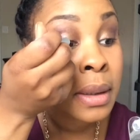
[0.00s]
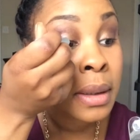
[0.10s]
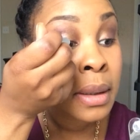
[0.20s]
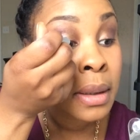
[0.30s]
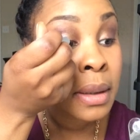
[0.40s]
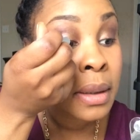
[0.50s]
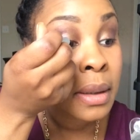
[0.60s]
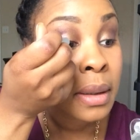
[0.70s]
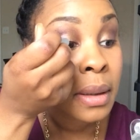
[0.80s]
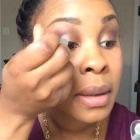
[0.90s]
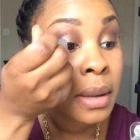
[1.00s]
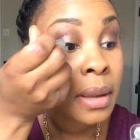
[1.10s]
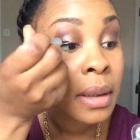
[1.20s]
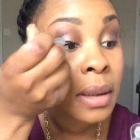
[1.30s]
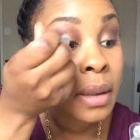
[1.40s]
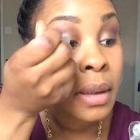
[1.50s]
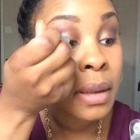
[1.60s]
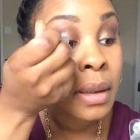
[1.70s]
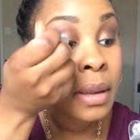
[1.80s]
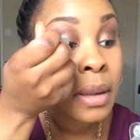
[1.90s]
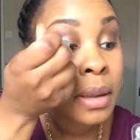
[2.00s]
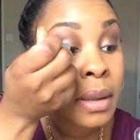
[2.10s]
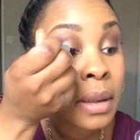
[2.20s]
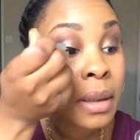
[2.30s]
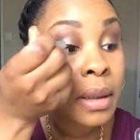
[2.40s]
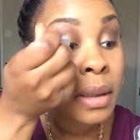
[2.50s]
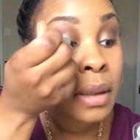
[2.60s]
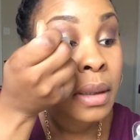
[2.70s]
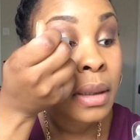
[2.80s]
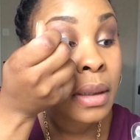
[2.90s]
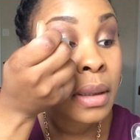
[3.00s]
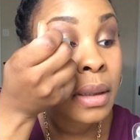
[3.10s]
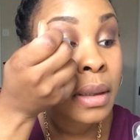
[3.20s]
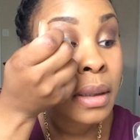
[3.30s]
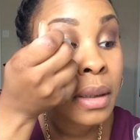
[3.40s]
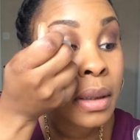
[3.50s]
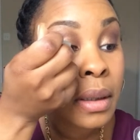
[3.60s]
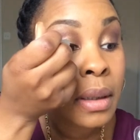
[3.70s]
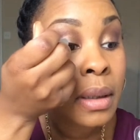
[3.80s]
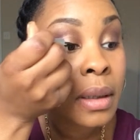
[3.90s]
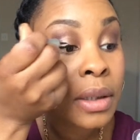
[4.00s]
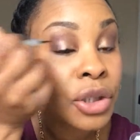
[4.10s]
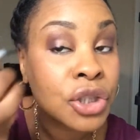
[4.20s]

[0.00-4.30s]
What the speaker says: (silence)